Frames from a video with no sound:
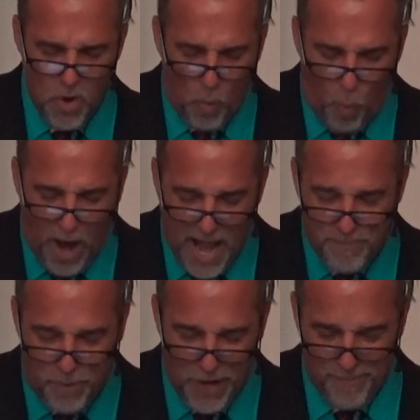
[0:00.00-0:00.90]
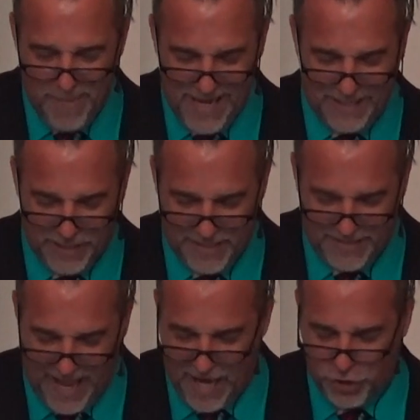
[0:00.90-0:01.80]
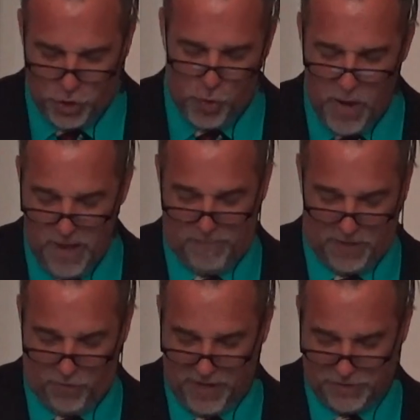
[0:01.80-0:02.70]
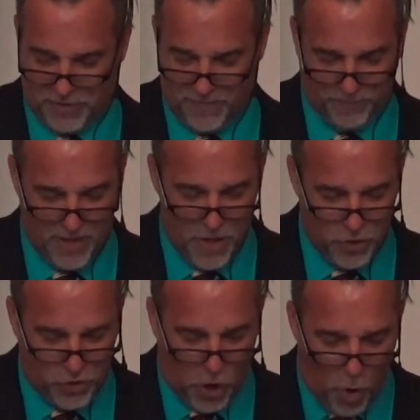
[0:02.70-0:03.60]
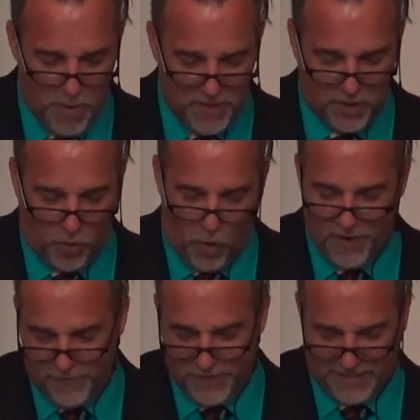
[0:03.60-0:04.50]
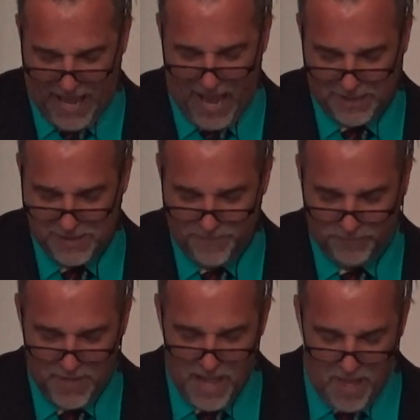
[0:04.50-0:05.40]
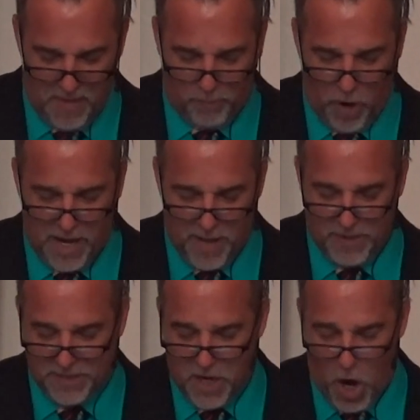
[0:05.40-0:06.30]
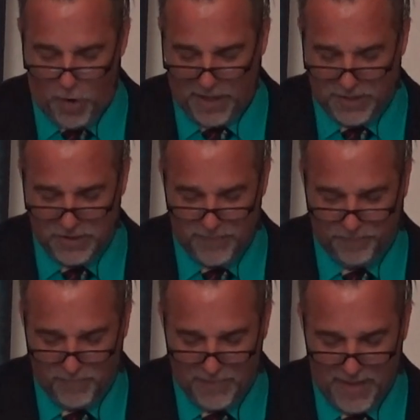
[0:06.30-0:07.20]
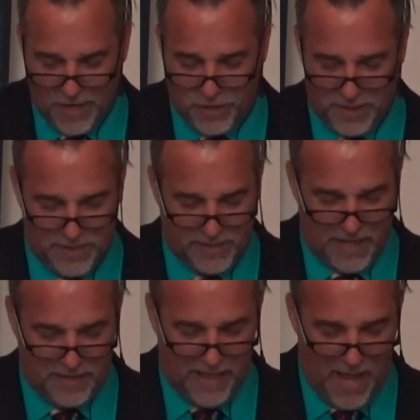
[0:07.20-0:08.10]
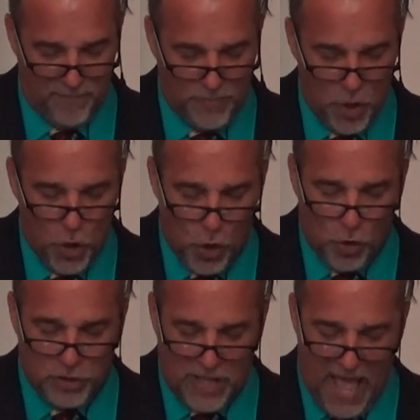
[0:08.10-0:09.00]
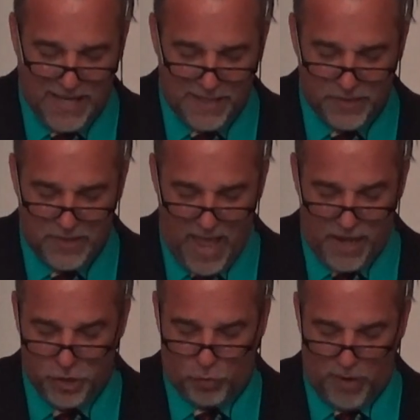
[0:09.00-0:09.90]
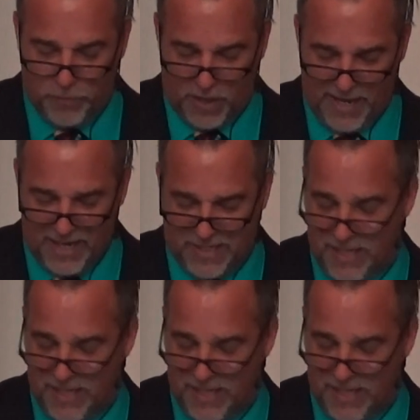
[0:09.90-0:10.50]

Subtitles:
why put me to the test, you hypocrites? Show me the coin for the tax. And they brought him a denarius, and Jesus said to them, whose likeness and inscription is